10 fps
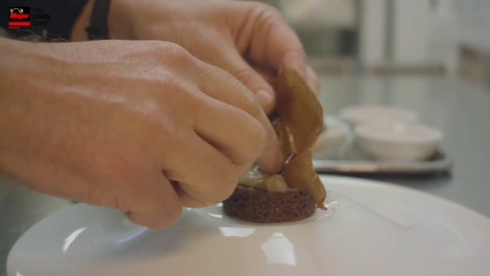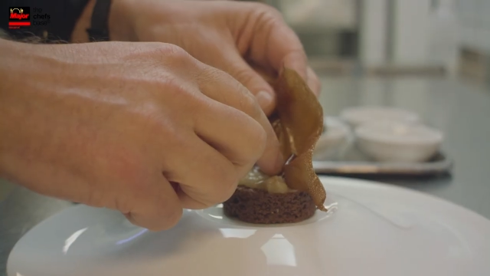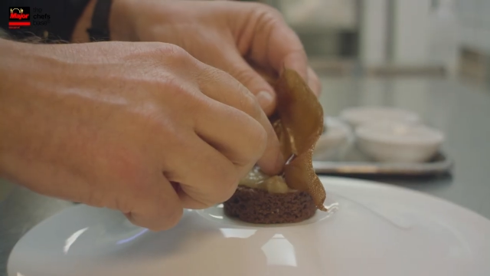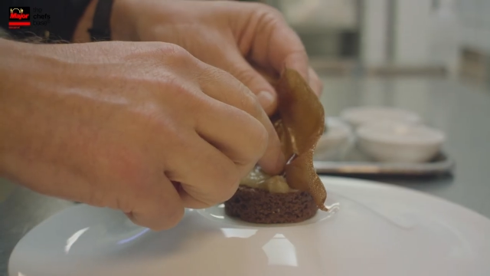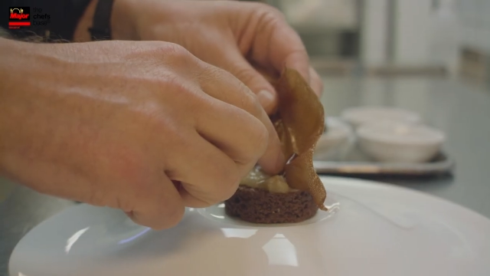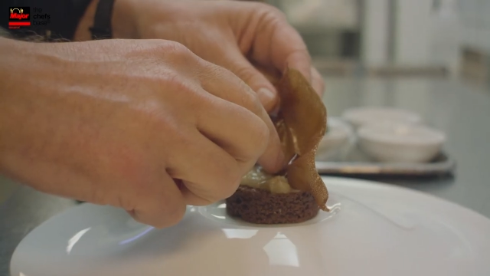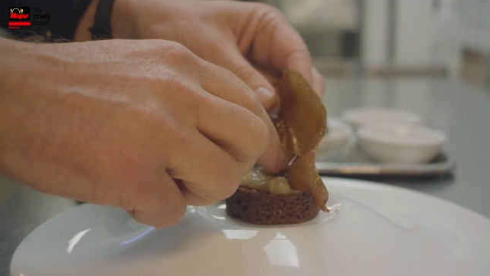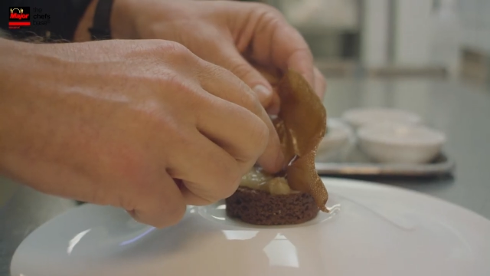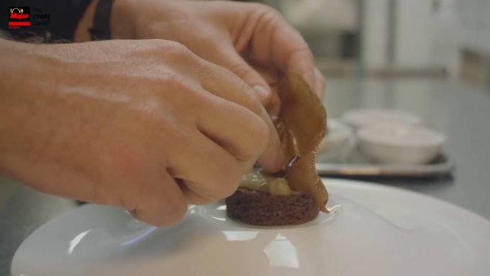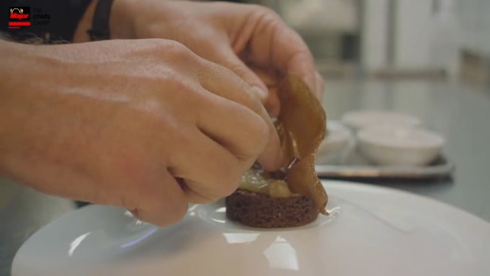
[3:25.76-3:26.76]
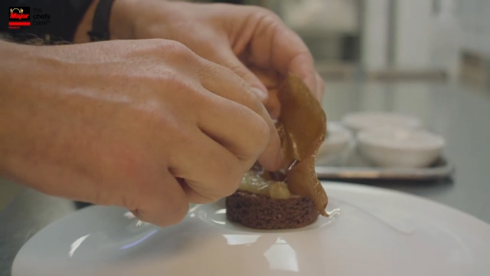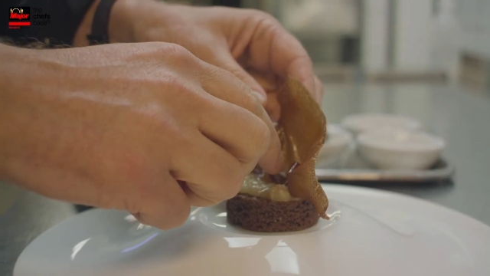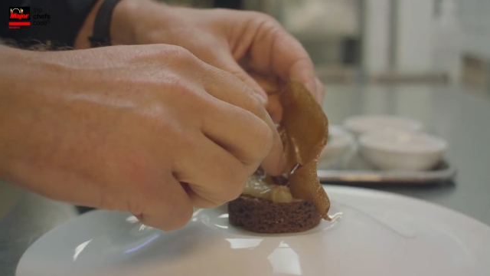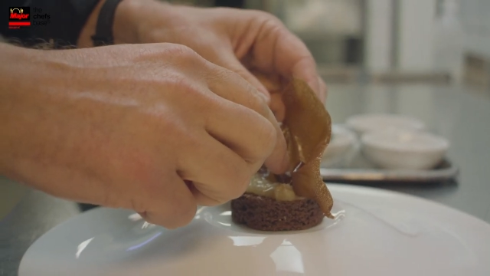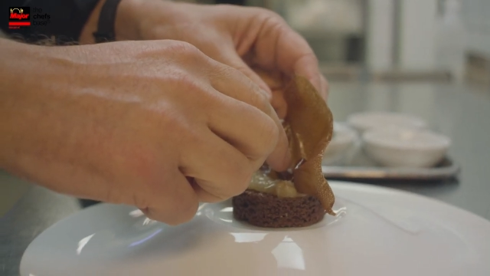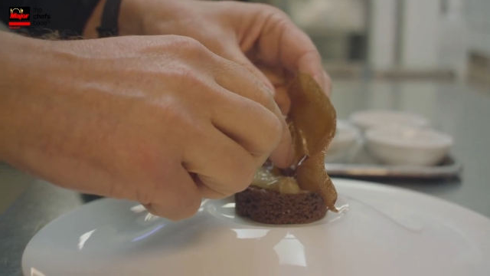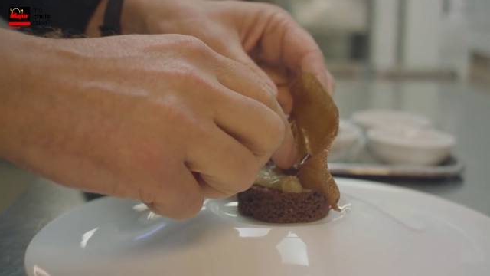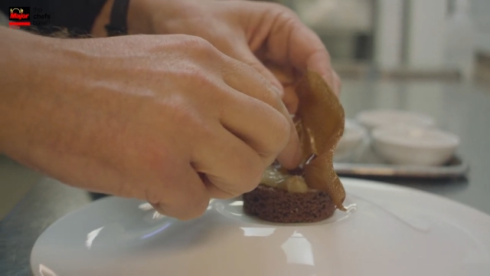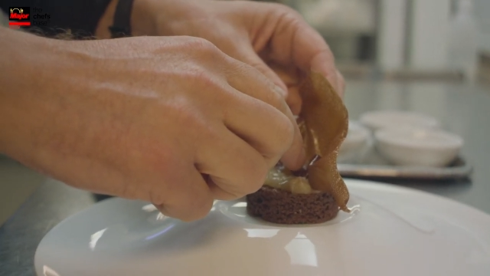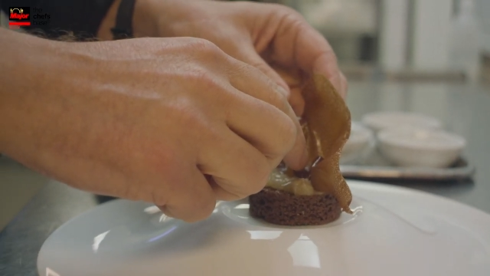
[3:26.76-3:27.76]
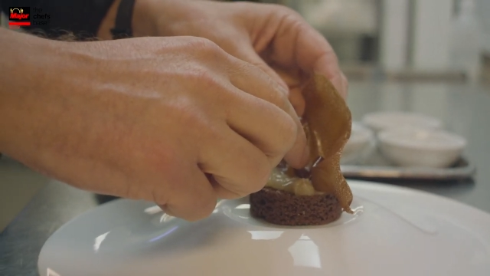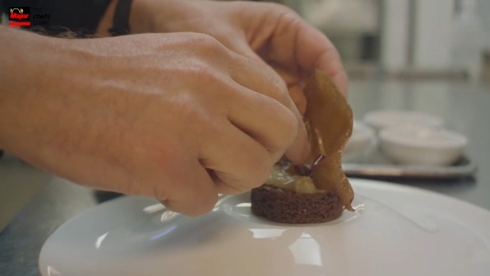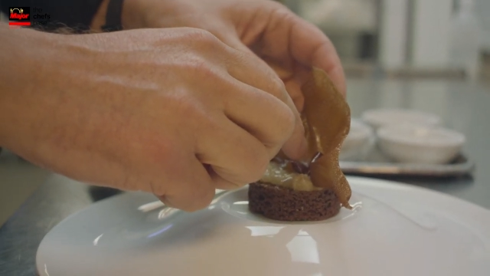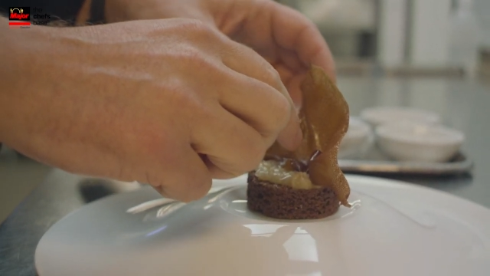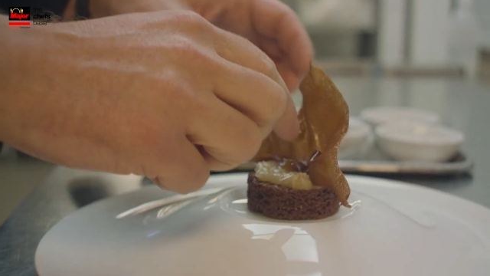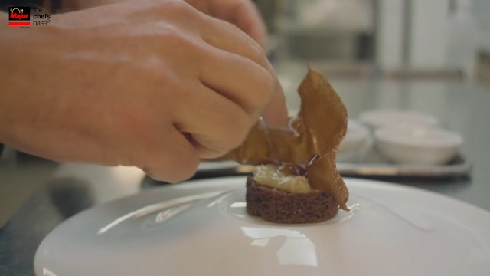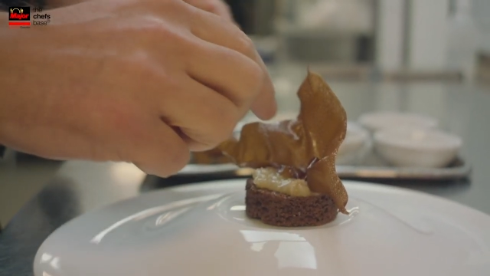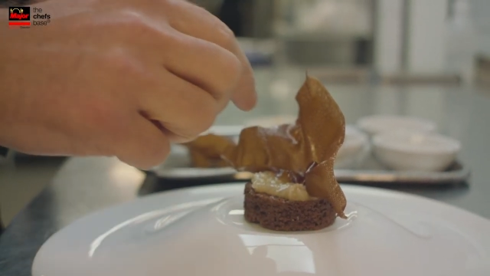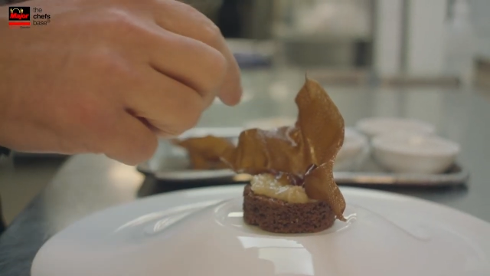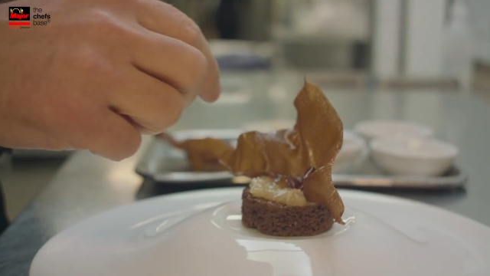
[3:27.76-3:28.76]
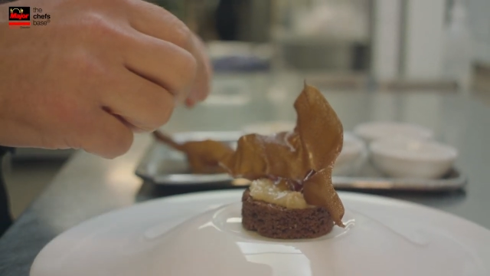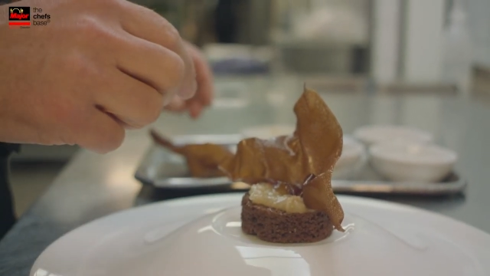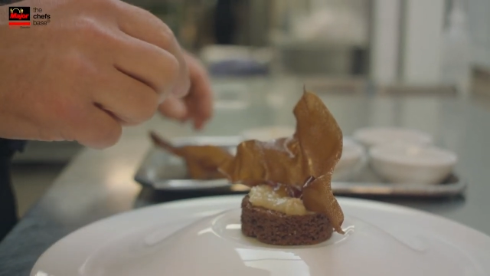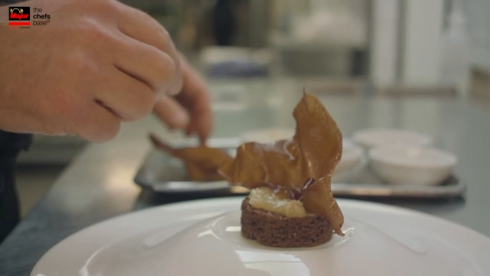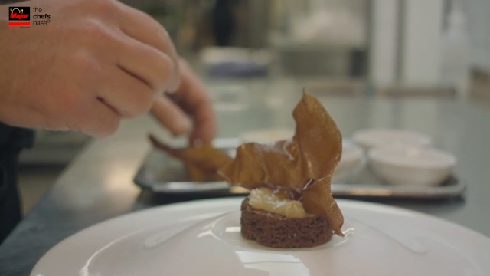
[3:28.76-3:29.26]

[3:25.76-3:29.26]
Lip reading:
Nobody's mouth can be seen.